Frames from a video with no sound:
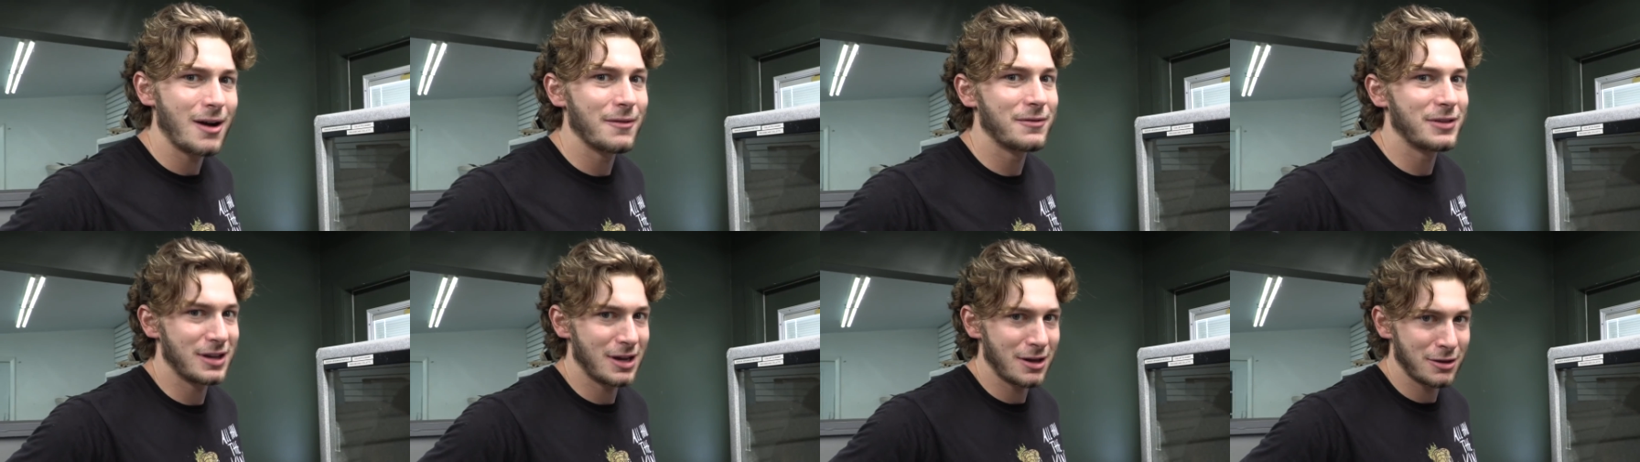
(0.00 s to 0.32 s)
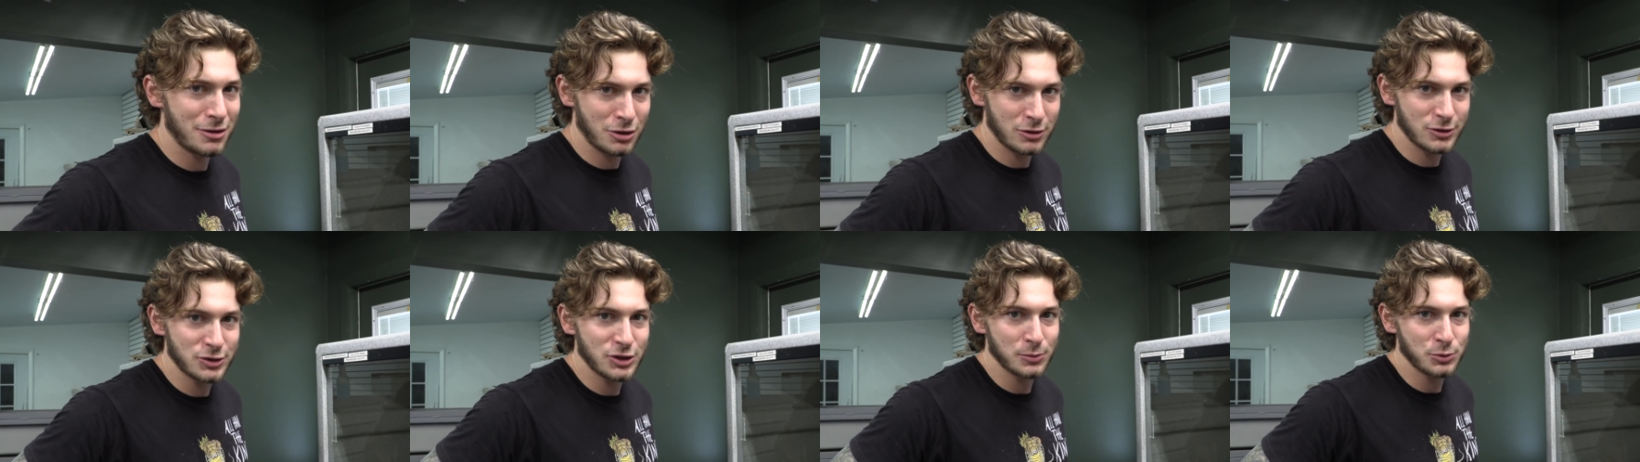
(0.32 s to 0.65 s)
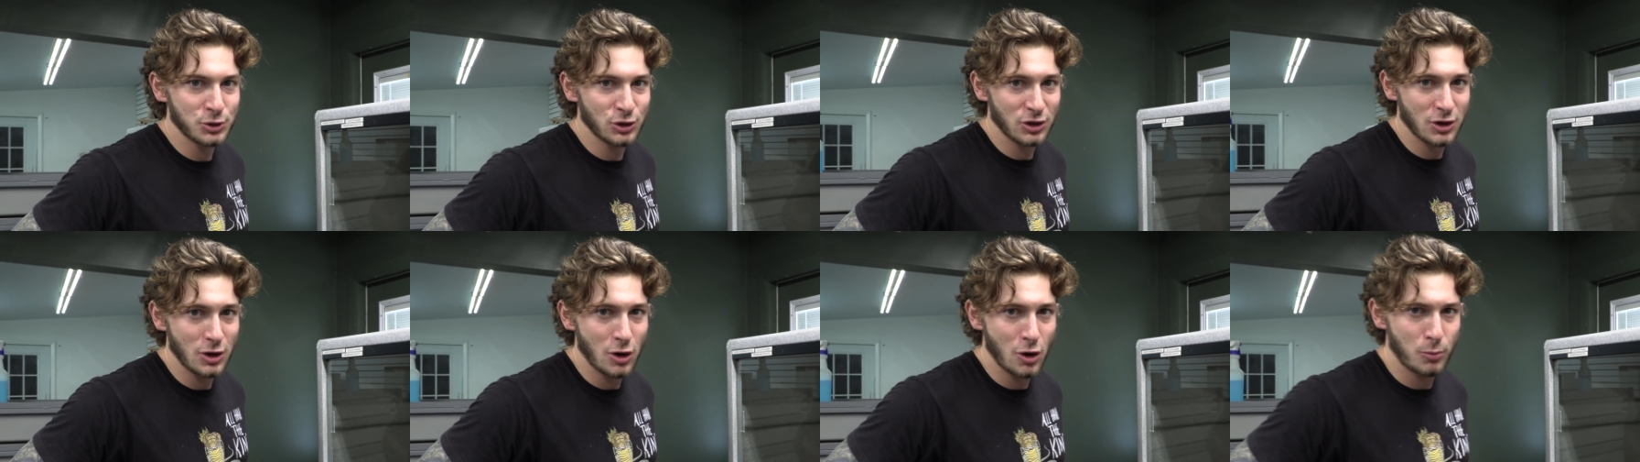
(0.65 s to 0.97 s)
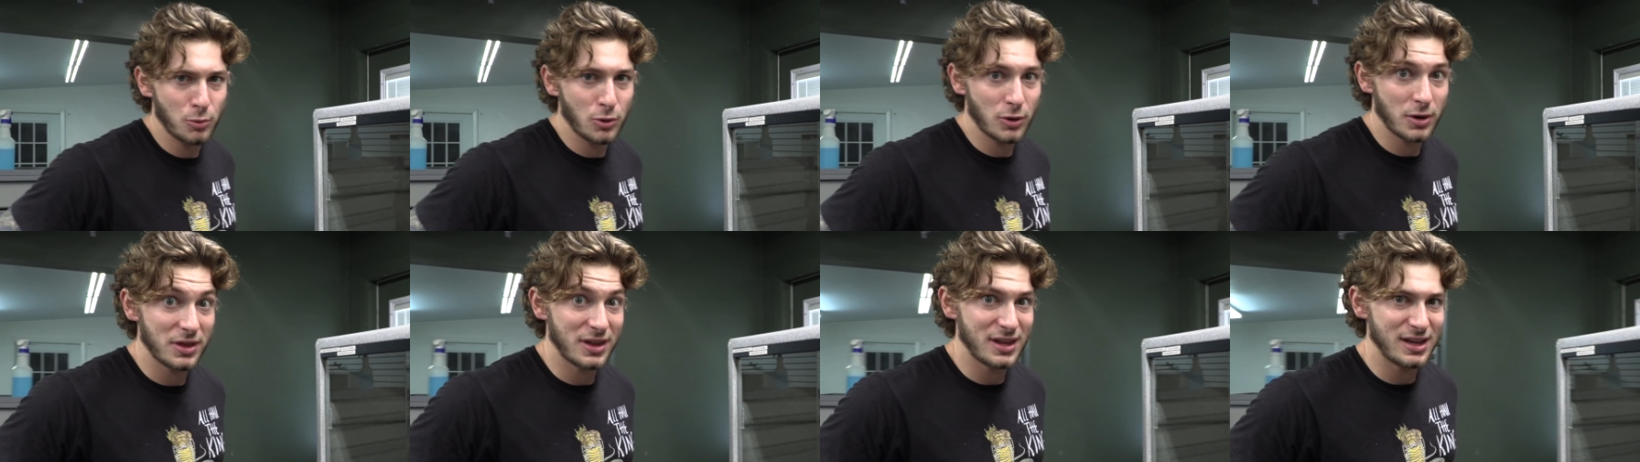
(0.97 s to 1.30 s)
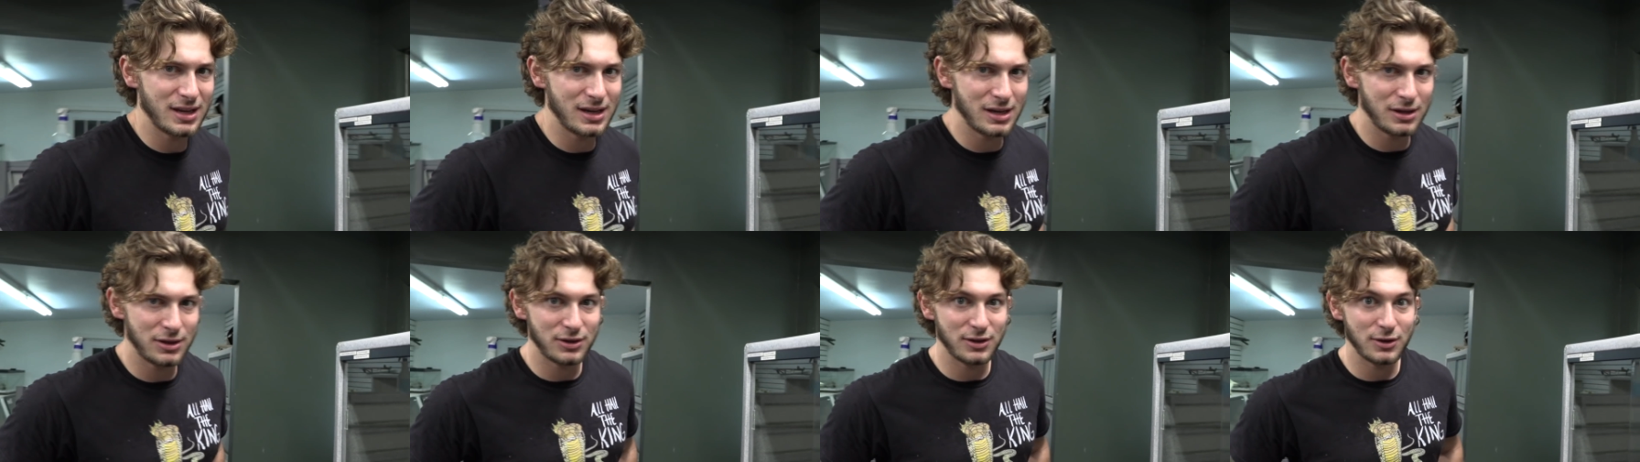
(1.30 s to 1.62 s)
of the other Egyptian cobra, the
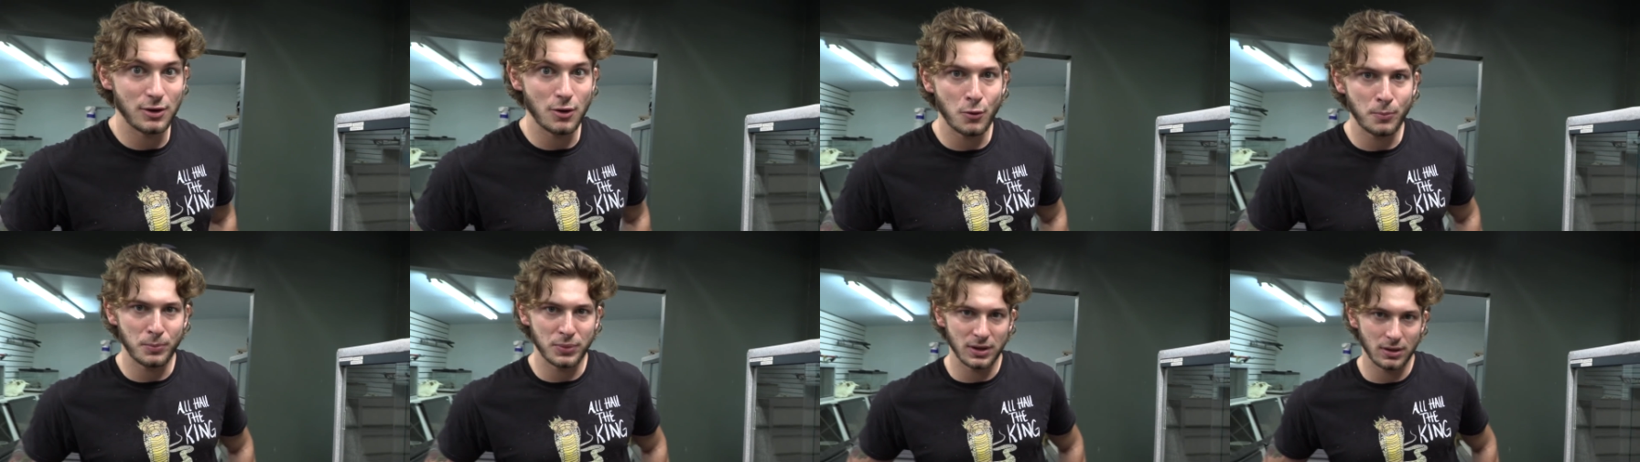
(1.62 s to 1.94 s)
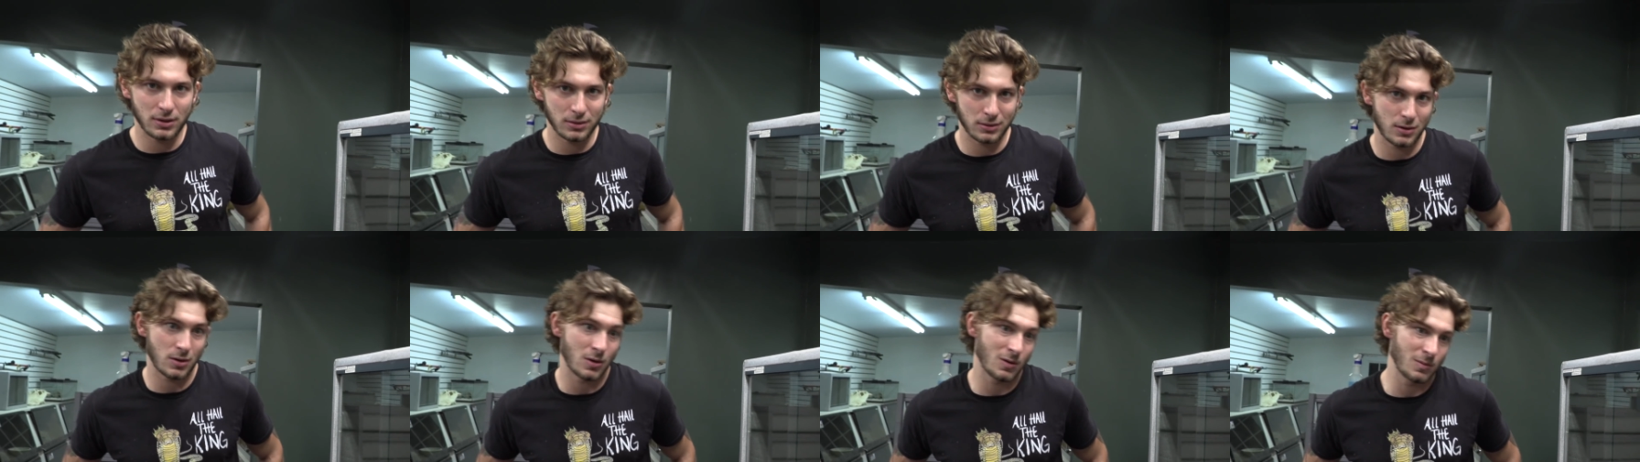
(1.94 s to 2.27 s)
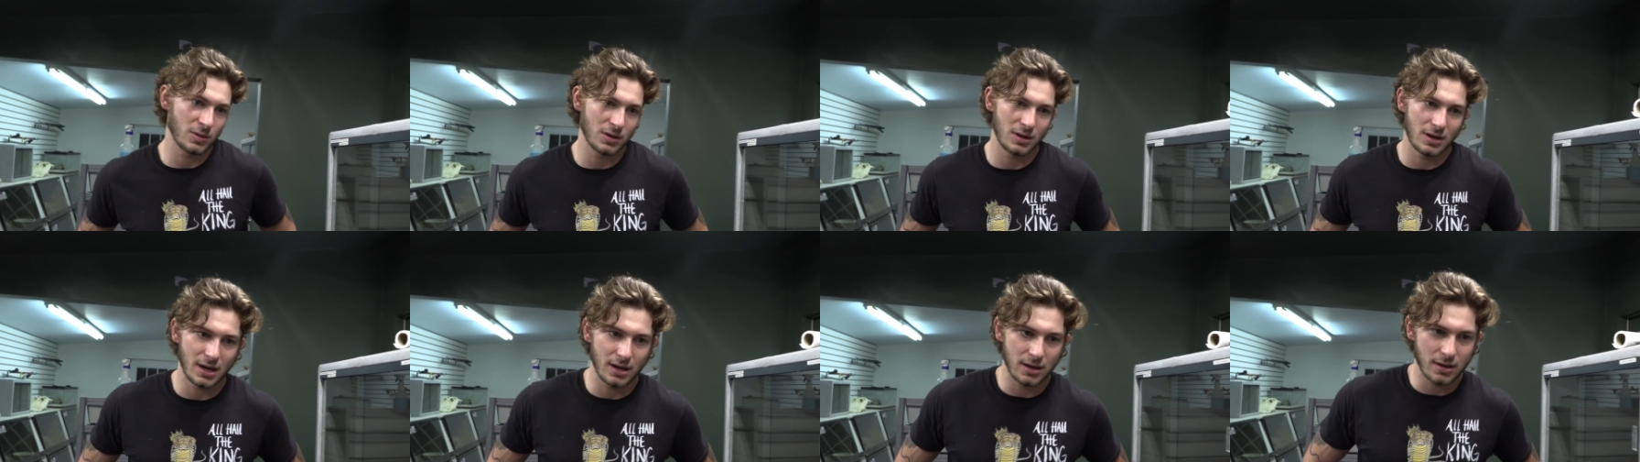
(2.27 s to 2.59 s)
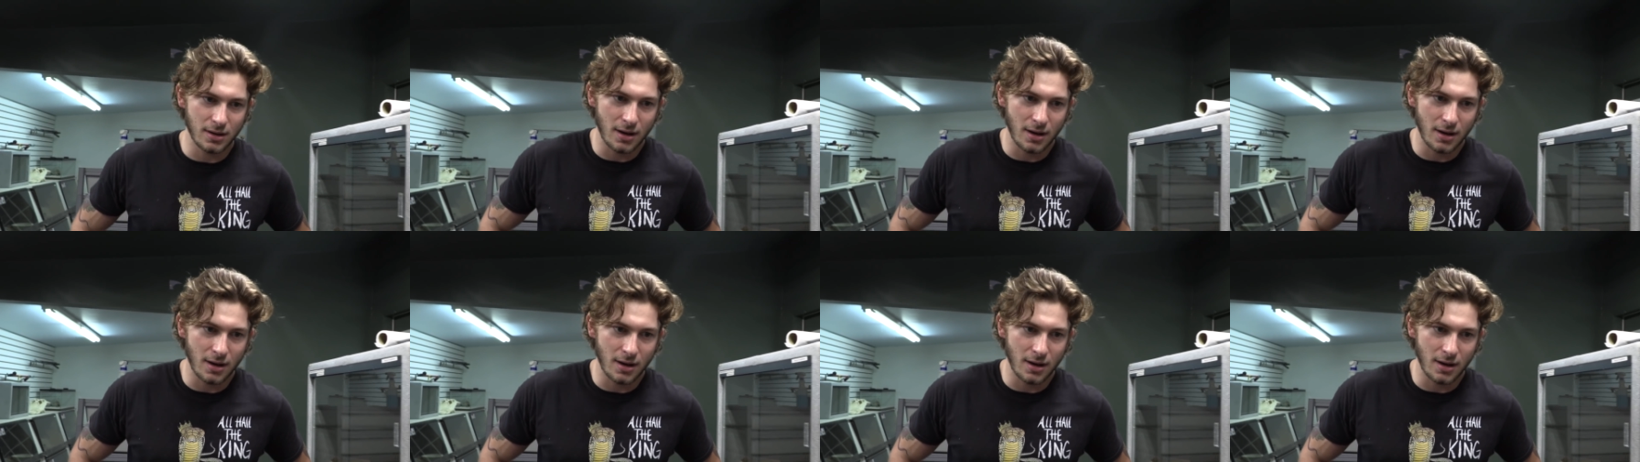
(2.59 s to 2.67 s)
Ethiopian cobra that I